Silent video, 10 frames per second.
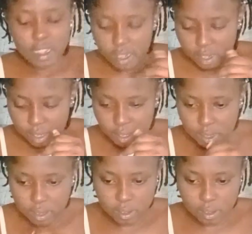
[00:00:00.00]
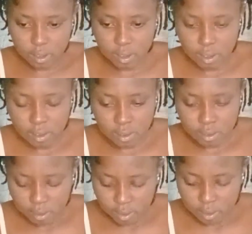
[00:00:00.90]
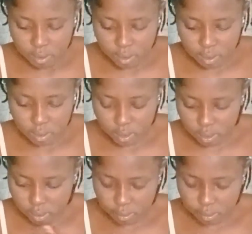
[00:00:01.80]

Nobody speaks.